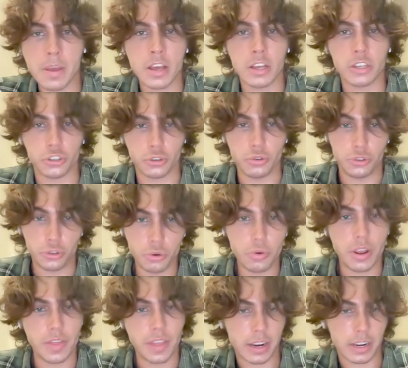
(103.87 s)
So you do,
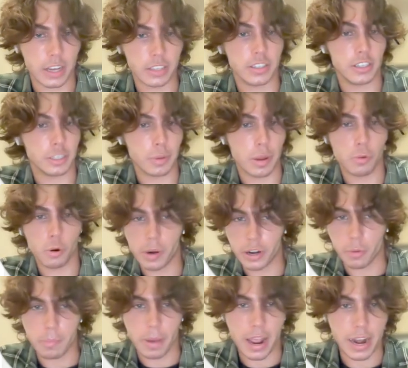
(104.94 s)
in that case, need to spend more money
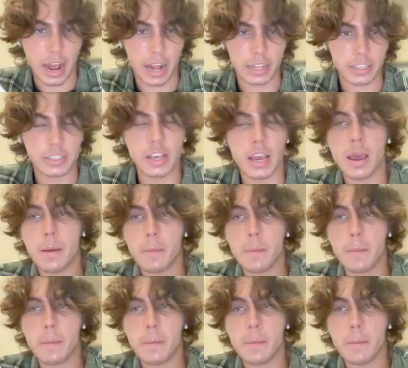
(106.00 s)
on paid ads.